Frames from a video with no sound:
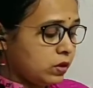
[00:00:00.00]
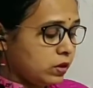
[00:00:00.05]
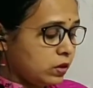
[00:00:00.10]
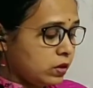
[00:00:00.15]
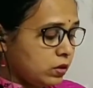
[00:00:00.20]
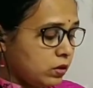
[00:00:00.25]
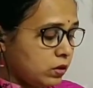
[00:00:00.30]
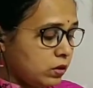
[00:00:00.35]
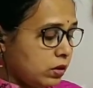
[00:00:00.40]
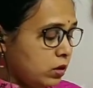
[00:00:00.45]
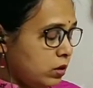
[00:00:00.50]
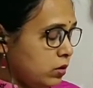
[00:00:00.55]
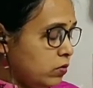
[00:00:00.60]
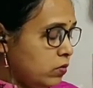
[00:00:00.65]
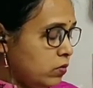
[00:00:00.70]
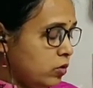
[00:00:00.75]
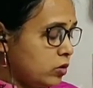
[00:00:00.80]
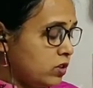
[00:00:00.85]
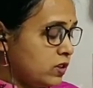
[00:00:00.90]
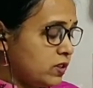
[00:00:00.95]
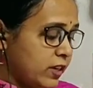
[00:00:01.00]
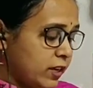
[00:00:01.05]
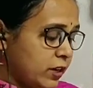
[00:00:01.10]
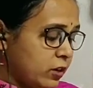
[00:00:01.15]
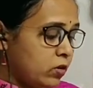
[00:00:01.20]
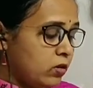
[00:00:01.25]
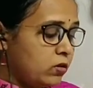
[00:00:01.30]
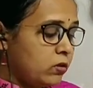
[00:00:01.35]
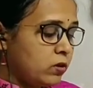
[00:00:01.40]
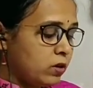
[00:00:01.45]
for the sake of
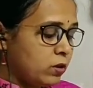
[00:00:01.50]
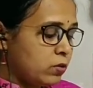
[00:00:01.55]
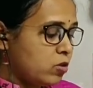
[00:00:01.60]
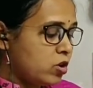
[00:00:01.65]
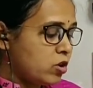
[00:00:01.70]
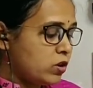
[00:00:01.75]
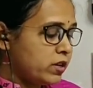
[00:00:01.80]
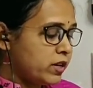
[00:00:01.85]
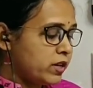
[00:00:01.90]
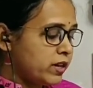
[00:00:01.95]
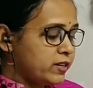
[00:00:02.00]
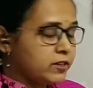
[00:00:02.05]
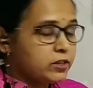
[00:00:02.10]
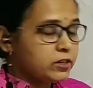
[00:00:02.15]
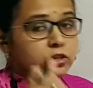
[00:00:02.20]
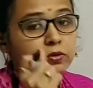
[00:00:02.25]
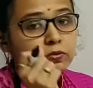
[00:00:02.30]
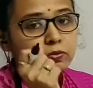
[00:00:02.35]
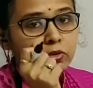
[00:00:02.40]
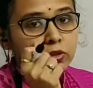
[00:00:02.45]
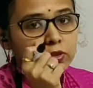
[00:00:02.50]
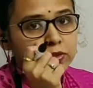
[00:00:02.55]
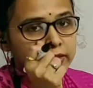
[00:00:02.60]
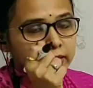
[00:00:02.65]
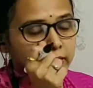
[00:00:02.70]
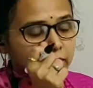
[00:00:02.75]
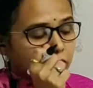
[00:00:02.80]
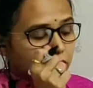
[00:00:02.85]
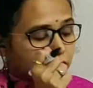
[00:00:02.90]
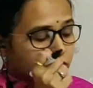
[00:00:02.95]
modernization, for the sake of
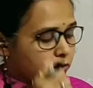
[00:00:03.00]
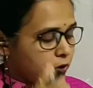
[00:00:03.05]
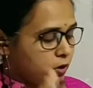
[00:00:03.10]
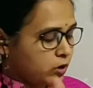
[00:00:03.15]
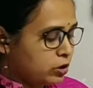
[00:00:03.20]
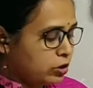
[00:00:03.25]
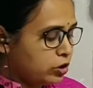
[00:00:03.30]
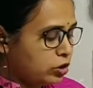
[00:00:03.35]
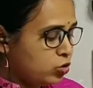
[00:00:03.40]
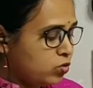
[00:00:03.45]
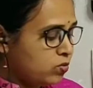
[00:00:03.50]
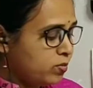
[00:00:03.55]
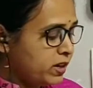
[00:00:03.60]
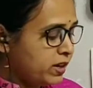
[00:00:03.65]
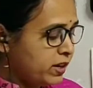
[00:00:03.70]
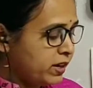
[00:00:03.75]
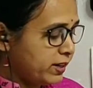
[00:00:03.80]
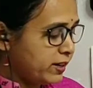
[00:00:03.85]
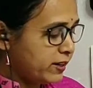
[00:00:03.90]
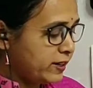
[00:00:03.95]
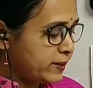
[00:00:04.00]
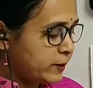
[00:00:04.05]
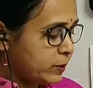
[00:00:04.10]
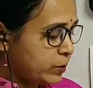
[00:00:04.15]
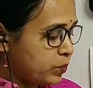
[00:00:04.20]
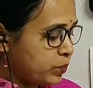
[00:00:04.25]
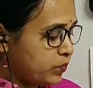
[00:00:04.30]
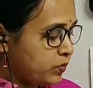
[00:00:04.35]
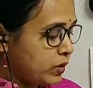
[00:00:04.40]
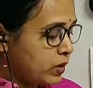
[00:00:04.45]
new buildings.
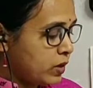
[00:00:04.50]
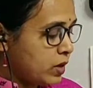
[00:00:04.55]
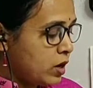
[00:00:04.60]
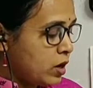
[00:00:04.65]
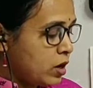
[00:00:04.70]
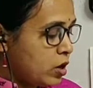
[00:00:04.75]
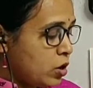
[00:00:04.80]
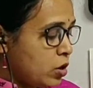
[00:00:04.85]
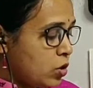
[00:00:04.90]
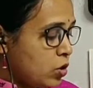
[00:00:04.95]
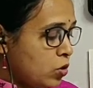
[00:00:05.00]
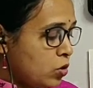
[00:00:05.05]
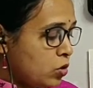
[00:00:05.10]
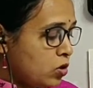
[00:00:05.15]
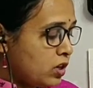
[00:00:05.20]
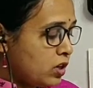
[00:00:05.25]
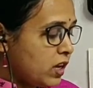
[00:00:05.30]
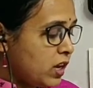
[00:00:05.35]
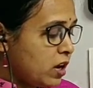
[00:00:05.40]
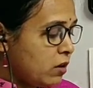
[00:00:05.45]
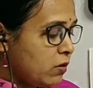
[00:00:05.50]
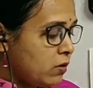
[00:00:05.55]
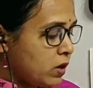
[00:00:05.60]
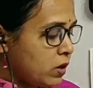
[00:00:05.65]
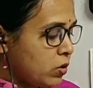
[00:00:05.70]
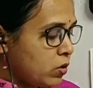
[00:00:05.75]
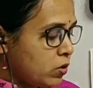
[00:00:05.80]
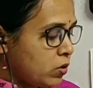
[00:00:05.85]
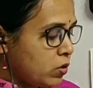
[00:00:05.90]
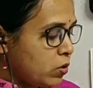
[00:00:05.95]
Only our
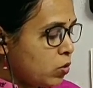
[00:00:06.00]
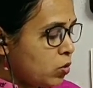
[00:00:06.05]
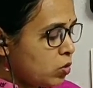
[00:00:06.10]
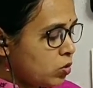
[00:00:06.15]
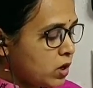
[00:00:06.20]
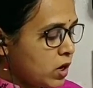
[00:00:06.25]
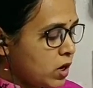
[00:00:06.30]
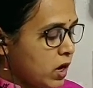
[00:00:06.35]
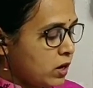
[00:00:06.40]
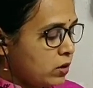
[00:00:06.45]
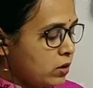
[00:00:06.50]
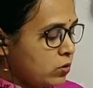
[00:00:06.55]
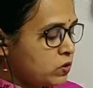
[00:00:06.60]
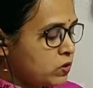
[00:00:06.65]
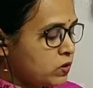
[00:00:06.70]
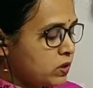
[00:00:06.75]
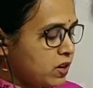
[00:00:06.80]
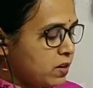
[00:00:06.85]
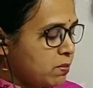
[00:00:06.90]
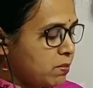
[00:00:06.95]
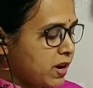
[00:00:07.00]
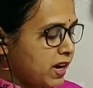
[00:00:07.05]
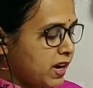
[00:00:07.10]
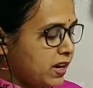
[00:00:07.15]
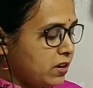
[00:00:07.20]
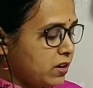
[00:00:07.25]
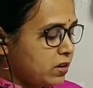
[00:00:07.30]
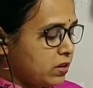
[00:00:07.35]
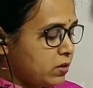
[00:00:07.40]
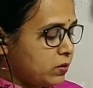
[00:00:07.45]
own house remained,
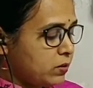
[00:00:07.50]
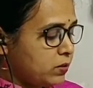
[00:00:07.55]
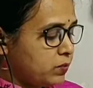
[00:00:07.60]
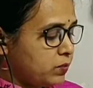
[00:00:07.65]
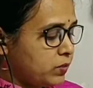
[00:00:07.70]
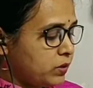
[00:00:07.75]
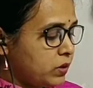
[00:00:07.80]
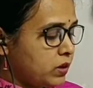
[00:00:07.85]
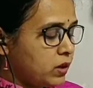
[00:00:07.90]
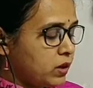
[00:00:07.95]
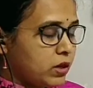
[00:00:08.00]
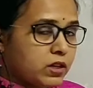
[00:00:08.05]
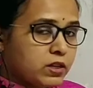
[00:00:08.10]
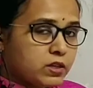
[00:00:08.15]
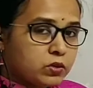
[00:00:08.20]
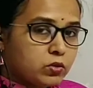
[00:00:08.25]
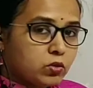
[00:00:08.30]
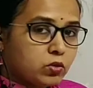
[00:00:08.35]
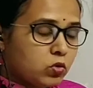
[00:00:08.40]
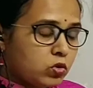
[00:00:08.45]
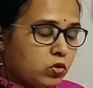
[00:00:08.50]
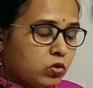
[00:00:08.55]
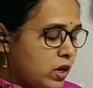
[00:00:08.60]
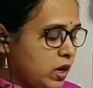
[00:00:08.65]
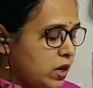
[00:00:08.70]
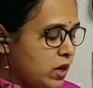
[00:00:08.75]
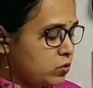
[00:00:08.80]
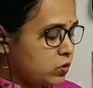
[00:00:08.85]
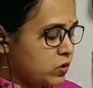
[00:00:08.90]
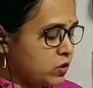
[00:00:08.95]
his own house
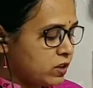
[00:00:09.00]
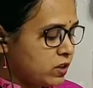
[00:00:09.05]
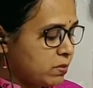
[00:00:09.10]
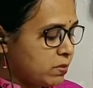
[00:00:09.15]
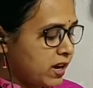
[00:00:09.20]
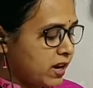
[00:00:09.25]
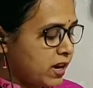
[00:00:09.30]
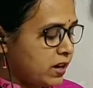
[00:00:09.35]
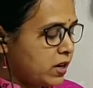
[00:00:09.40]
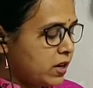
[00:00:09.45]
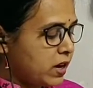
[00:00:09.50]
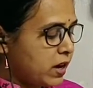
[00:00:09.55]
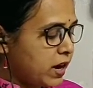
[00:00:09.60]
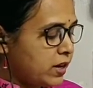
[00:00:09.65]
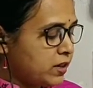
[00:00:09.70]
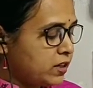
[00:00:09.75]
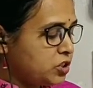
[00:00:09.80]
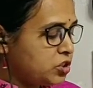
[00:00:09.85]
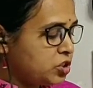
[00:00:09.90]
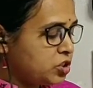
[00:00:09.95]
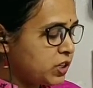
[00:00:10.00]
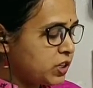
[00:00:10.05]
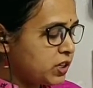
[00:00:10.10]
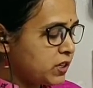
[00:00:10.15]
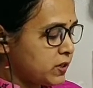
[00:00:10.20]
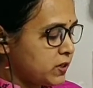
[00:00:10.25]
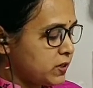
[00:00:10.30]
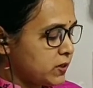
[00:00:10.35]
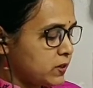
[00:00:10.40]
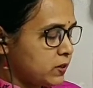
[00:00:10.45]
remained, and the trees
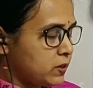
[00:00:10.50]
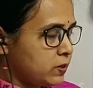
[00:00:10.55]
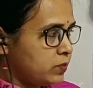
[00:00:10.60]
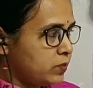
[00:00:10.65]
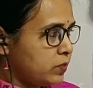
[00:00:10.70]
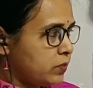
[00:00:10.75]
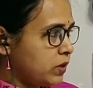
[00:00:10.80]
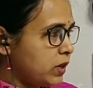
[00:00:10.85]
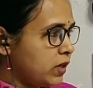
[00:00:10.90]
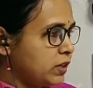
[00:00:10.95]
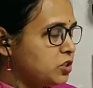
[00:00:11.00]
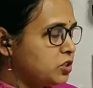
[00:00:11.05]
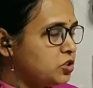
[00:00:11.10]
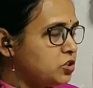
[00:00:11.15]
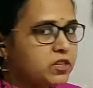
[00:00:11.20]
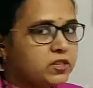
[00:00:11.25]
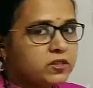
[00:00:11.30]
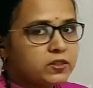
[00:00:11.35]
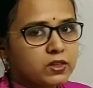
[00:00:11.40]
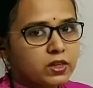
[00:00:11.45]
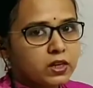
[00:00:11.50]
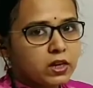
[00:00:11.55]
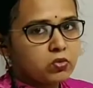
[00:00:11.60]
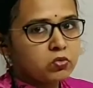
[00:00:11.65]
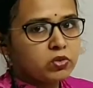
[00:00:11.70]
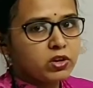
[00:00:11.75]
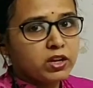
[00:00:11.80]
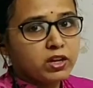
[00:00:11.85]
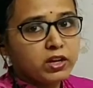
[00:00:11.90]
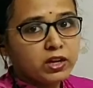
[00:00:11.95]
surrounding
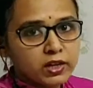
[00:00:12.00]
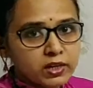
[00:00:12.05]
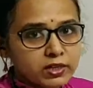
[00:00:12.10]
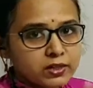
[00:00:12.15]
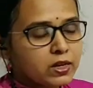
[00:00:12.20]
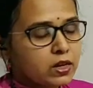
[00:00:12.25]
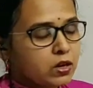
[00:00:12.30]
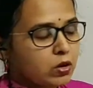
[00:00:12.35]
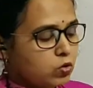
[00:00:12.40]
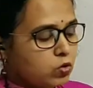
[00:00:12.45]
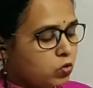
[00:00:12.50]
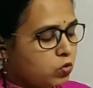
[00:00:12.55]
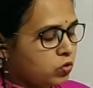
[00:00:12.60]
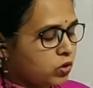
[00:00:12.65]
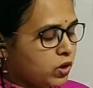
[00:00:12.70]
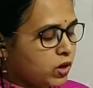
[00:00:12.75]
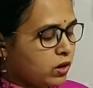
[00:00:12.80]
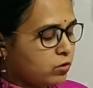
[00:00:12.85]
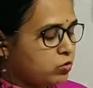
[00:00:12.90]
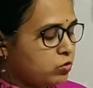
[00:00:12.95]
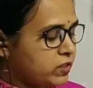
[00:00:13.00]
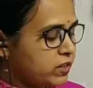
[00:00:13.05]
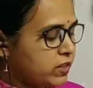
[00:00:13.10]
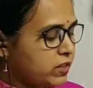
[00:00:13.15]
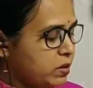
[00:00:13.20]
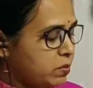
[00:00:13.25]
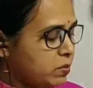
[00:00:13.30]
his own house, they remained.